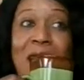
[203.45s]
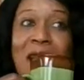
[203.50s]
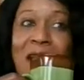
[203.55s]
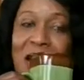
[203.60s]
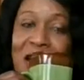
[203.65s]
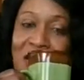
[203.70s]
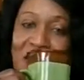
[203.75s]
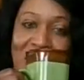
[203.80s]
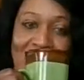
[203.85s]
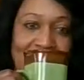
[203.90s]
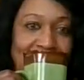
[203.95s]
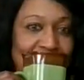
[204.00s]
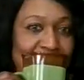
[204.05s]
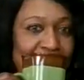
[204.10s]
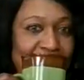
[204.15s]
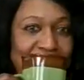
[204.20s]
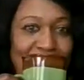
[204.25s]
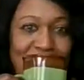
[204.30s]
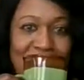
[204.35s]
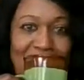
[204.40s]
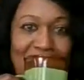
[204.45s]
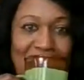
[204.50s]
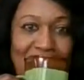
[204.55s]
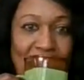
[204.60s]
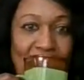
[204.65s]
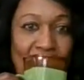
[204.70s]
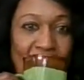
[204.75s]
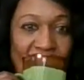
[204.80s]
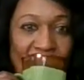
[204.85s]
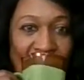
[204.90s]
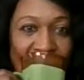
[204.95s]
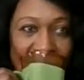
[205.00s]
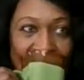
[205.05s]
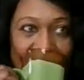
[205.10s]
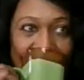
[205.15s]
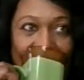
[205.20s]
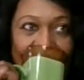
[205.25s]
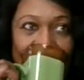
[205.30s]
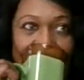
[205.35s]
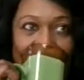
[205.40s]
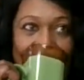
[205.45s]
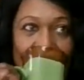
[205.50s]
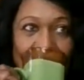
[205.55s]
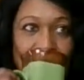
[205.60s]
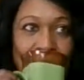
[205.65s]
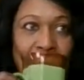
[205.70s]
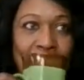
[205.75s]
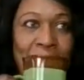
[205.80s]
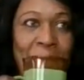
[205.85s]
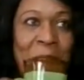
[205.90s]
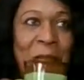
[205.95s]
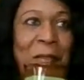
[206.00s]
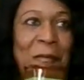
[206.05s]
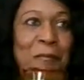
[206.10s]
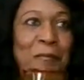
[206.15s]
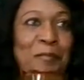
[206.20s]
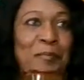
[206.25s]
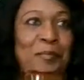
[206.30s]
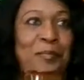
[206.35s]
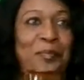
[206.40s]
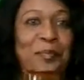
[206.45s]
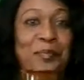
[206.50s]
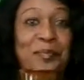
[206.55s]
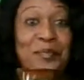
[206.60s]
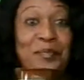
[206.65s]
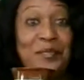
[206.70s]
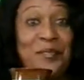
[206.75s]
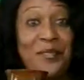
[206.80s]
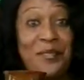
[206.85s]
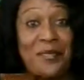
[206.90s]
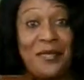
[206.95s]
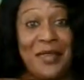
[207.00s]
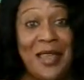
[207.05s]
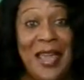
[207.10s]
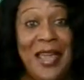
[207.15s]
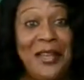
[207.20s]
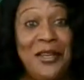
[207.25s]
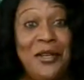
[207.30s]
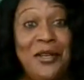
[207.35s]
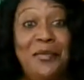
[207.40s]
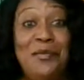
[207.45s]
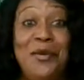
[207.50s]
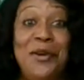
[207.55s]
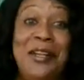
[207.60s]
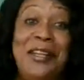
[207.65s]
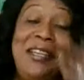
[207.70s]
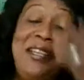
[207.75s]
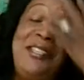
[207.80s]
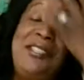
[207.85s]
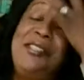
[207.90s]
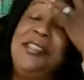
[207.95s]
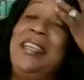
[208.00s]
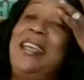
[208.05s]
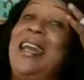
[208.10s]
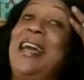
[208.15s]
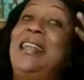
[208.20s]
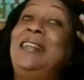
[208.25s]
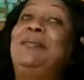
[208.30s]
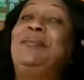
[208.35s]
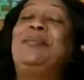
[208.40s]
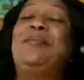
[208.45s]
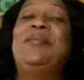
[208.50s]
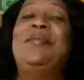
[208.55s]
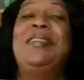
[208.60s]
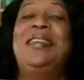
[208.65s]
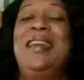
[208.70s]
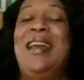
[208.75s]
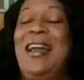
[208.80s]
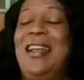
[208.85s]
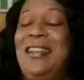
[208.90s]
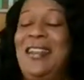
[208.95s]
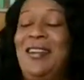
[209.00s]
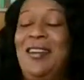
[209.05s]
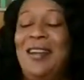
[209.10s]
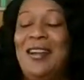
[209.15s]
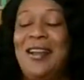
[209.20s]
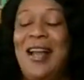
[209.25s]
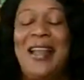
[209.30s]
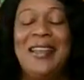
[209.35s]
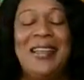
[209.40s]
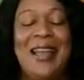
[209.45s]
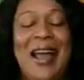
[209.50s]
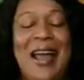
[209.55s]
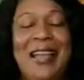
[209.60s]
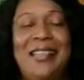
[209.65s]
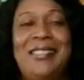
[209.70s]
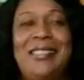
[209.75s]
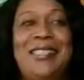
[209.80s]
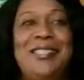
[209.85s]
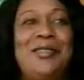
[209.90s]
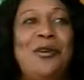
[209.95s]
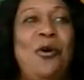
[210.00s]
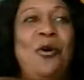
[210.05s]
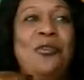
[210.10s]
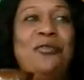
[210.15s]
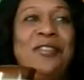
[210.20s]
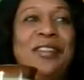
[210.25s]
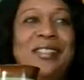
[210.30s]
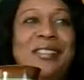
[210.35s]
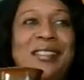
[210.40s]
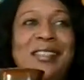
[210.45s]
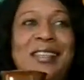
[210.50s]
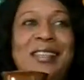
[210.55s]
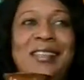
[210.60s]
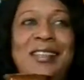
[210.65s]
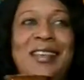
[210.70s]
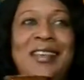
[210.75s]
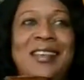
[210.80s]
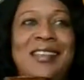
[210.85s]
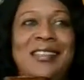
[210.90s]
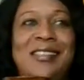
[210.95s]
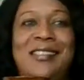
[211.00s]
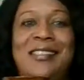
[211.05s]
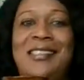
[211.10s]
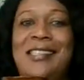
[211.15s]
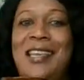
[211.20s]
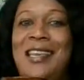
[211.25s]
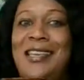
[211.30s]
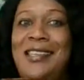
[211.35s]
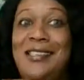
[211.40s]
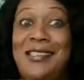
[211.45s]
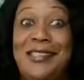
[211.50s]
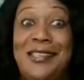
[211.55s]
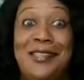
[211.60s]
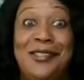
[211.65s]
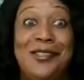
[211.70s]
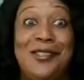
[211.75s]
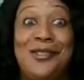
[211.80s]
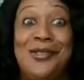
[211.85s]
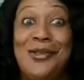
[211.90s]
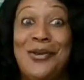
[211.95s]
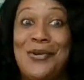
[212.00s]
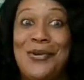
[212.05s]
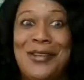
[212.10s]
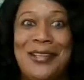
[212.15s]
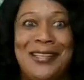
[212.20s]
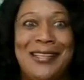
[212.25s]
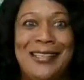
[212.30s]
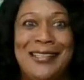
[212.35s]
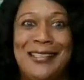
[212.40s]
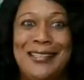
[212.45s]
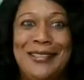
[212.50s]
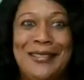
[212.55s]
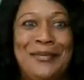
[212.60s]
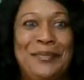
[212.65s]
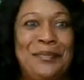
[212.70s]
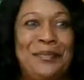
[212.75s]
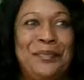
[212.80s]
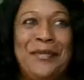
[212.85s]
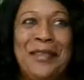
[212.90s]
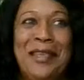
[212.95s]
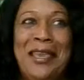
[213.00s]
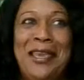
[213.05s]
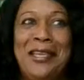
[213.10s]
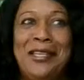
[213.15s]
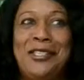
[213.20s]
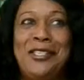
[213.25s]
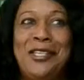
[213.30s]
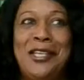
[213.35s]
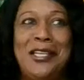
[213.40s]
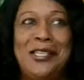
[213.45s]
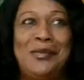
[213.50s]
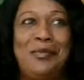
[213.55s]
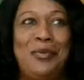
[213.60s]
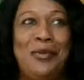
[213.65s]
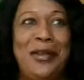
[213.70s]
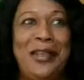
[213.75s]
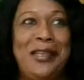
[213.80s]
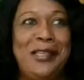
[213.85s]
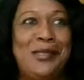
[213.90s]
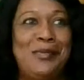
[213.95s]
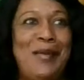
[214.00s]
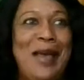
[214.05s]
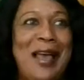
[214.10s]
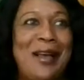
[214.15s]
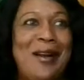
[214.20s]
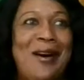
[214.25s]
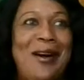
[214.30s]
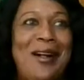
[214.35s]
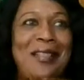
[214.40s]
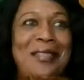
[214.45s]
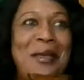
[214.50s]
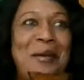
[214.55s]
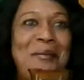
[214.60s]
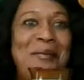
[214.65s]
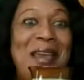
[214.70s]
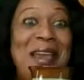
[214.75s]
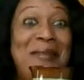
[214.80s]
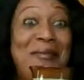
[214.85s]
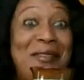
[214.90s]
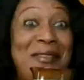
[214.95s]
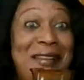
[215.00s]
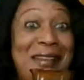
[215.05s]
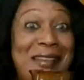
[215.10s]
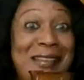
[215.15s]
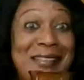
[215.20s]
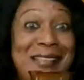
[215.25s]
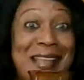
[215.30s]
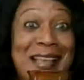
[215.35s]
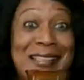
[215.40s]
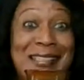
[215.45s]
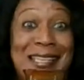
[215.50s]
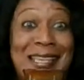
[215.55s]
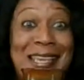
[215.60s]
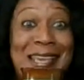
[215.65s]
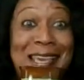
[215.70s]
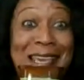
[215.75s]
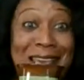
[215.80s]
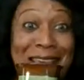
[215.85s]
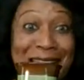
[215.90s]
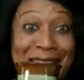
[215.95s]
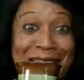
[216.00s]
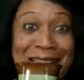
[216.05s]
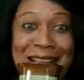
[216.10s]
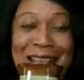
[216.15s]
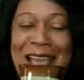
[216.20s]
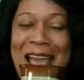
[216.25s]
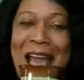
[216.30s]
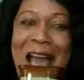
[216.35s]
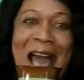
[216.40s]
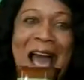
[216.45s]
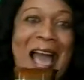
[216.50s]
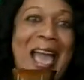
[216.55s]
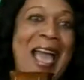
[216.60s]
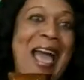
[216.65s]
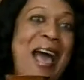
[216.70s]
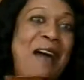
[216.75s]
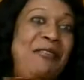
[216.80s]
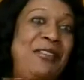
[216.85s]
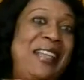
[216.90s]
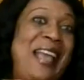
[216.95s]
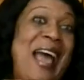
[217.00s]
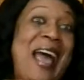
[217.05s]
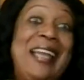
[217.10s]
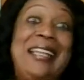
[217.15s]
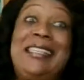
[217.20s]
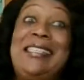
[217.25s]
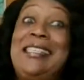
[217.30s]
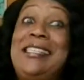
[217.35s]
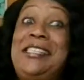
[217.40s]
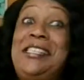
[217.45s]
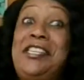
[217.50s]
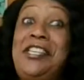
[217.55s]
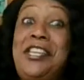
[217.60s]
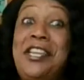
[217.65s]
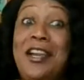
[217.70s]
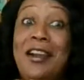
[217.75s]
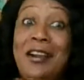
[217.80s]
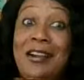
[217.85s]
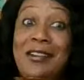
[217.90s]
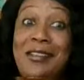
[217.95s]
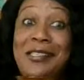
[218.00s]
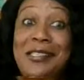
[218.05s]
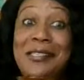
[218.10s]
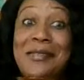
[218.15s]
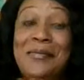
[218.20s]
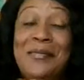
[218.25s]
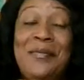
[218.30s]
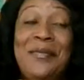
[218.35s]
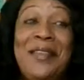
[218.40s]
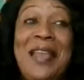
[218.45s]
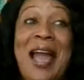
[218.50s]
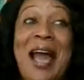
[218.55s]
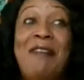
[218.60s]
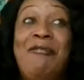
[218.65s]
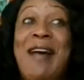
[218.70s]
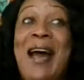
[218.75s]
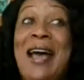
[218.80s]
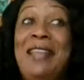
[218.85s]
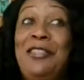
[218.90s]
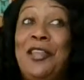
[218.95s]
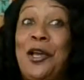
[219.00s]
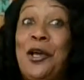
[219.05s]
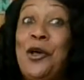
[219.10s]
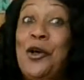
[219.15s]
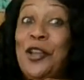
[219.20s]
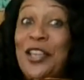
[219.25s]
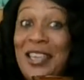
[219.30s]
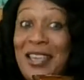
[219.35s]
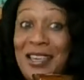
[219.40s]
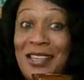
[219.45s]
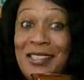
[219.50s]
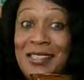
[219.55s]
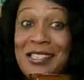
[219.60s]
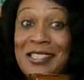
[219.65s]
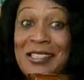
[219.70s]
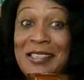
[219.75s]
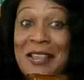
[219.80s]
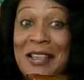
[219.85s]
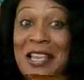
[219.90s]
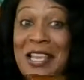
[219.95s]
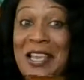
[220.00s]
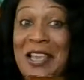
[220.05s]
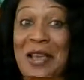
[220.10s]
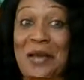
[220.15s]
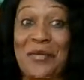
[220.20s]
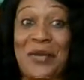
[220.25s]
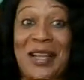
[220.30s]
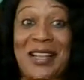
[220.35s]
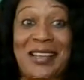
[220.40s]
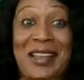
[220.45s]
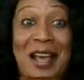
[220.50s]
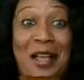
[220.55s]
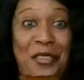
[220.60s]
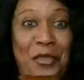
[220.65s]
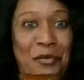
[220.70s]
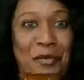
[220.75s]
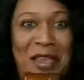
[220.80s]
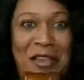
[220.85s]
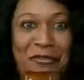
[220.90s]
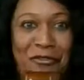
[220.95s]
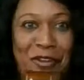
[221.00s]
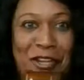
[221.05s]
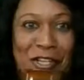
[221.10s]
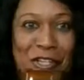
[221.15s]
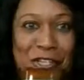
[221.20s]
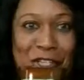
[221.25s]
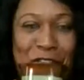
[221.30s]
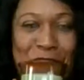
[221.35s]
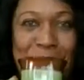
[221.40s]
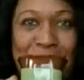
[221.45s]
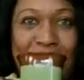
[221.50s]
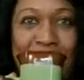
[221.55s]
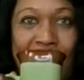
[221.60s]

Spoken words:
It tastes just right. And good morning, Julianne. And guys, this Ovaltine is tasting so good. It just brings back all the memories as a kid. I haven't had it in years. I've had the cookies, but not the beverage.